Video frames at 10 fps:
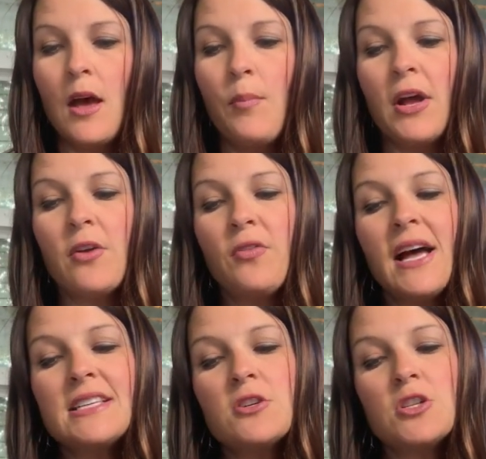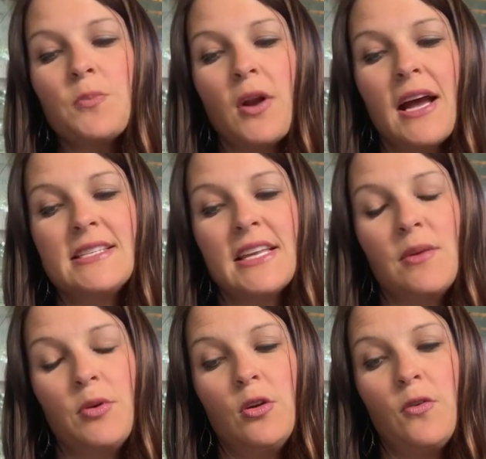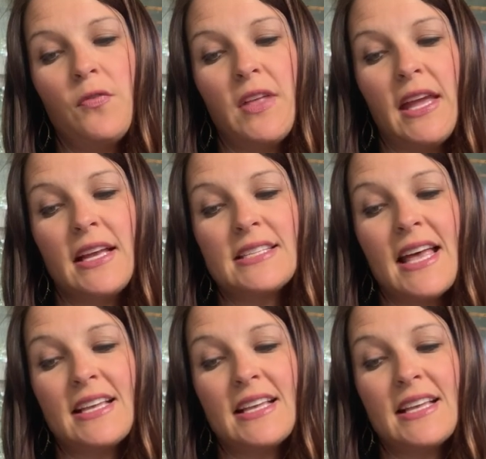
Butterflies are surprising and beautiful things